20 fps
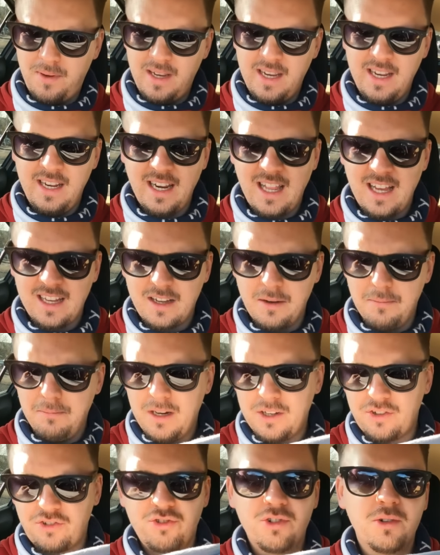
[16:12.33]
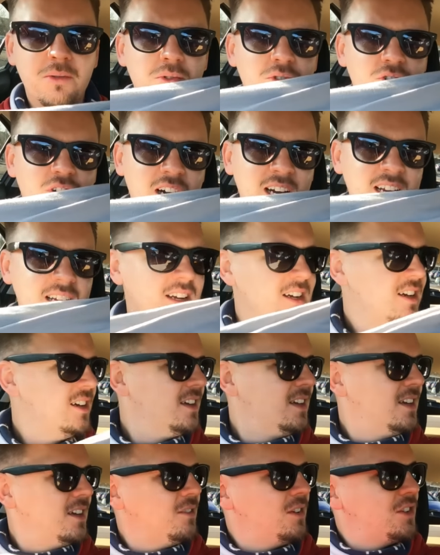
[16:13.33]
in like a mushroom grey,
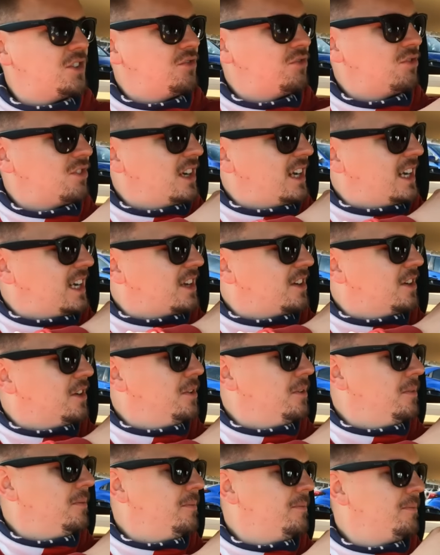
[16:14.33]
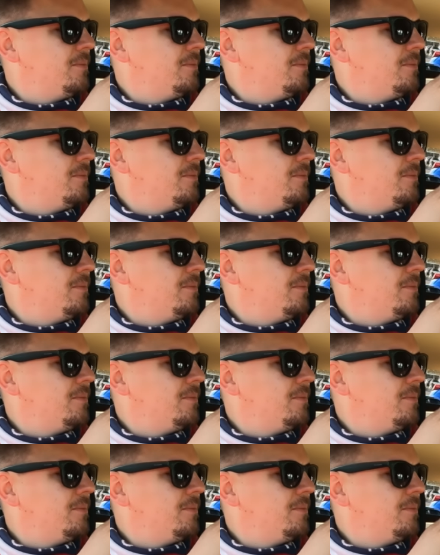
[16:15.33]
which is really cool.